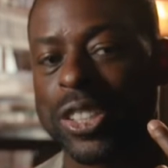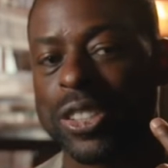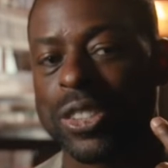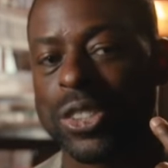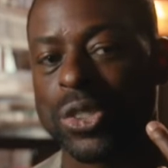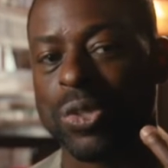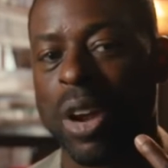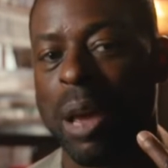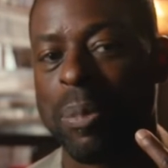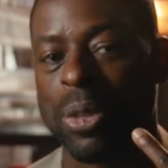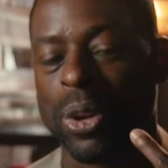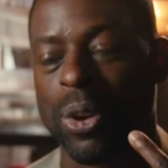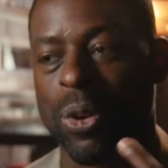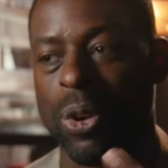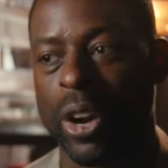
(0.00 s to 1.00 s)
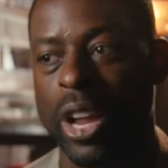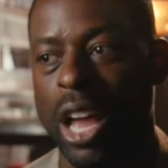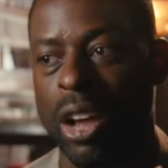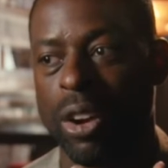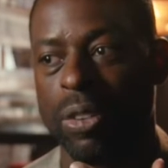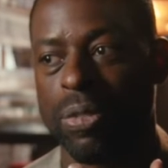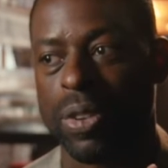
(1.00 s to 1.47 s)
described the
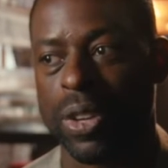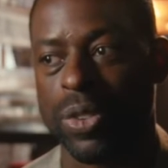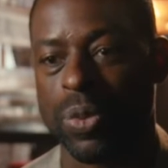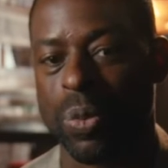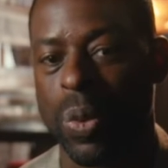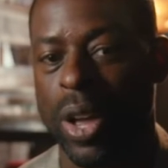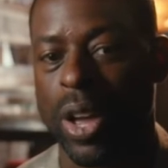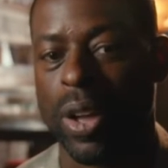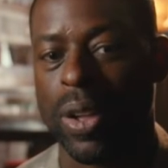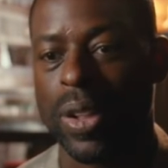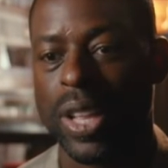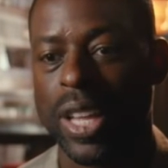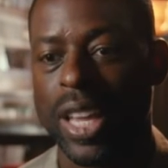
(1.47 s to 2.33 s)
choreography as well,